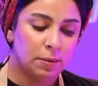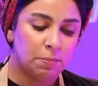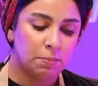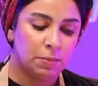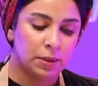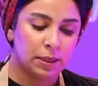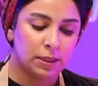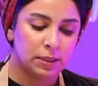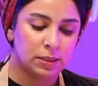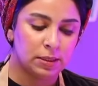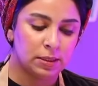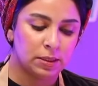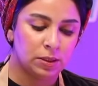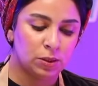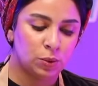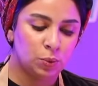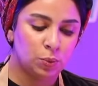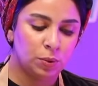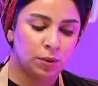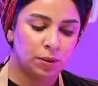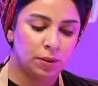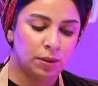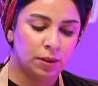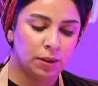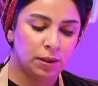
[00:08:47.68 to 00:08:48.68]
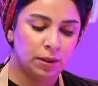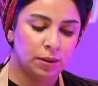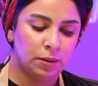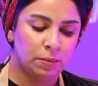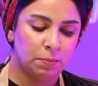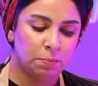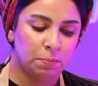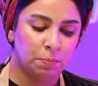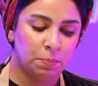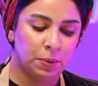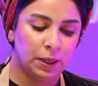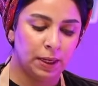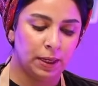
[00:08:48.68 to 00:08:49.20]
mix it with the
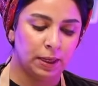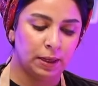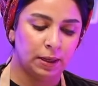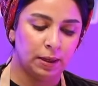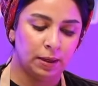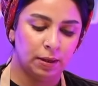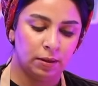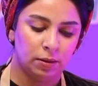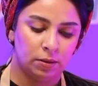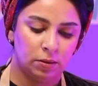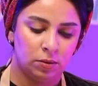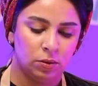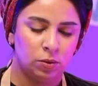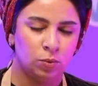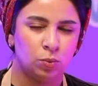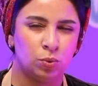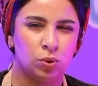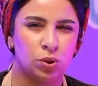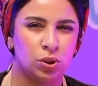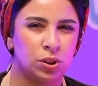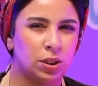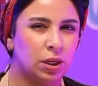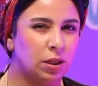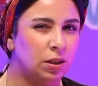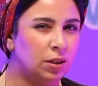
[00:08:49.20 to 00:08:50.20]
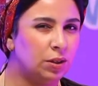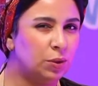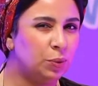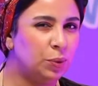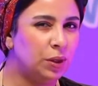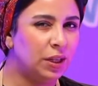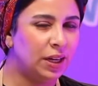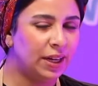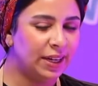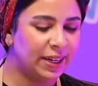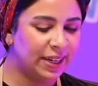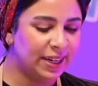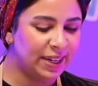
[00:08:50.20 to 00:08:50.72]
pink. Which color will
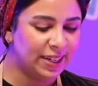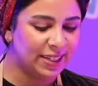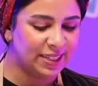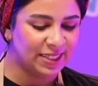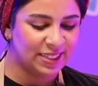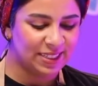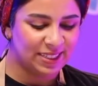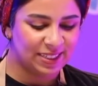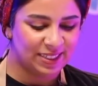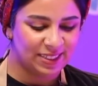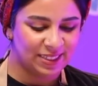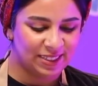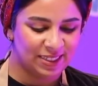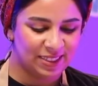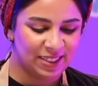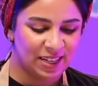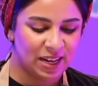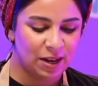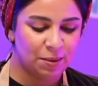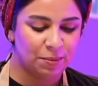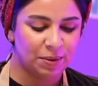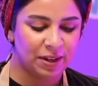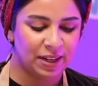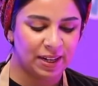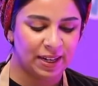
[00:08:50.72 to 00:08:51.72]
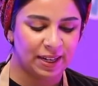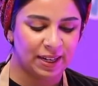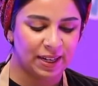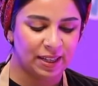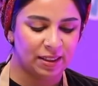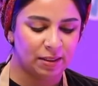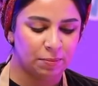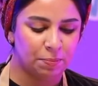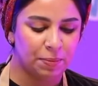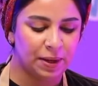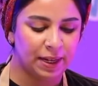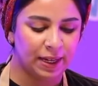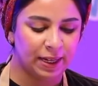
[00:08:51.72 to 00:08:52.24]
I get? I'm gonna get
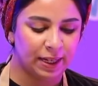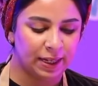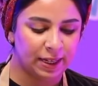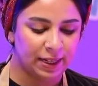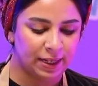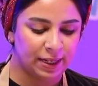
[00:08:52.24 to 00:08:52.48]
pink.